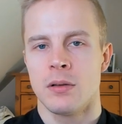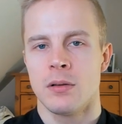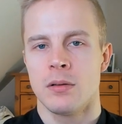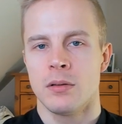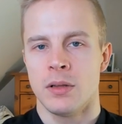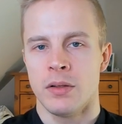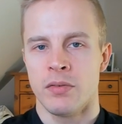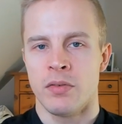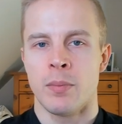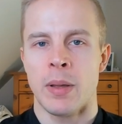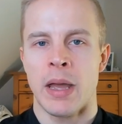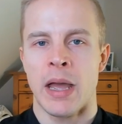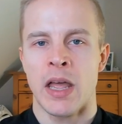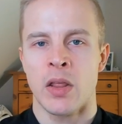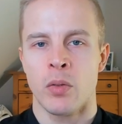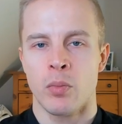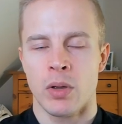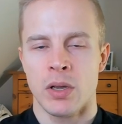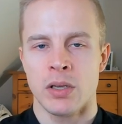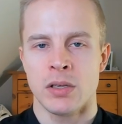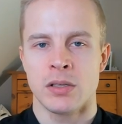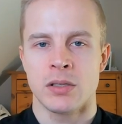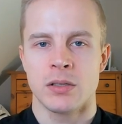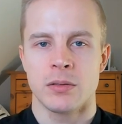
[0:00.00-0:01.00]
different
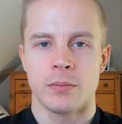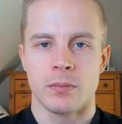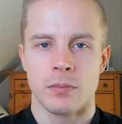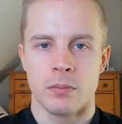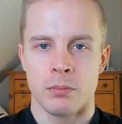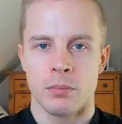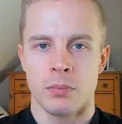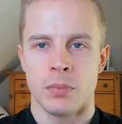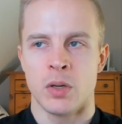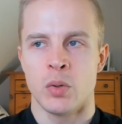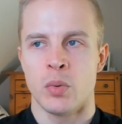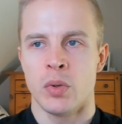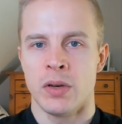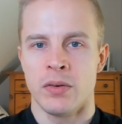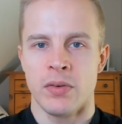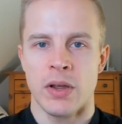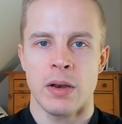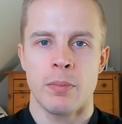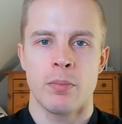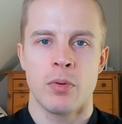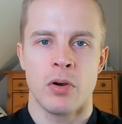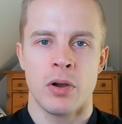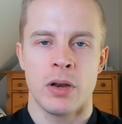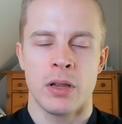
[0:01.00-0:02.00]
pathways between
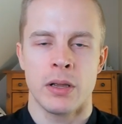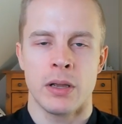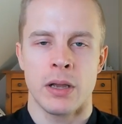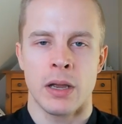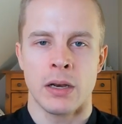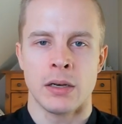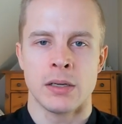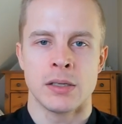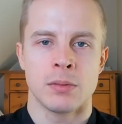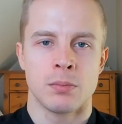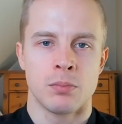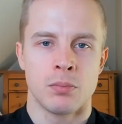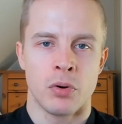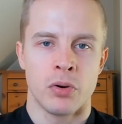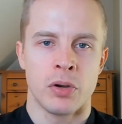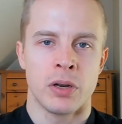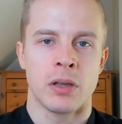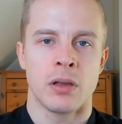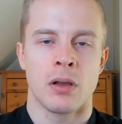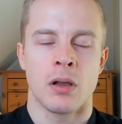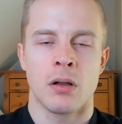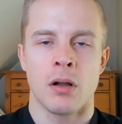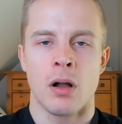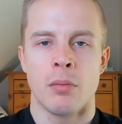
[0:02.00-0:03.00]
fat burning and
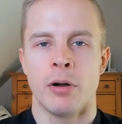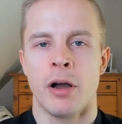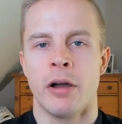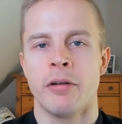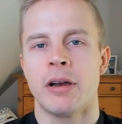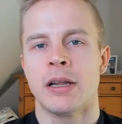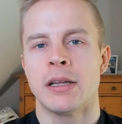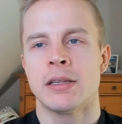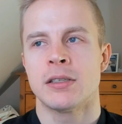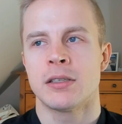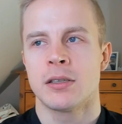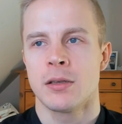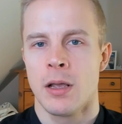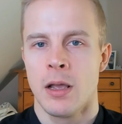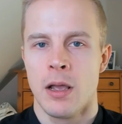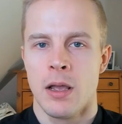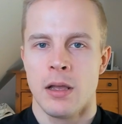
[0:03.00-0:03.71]
burning carbohydrates,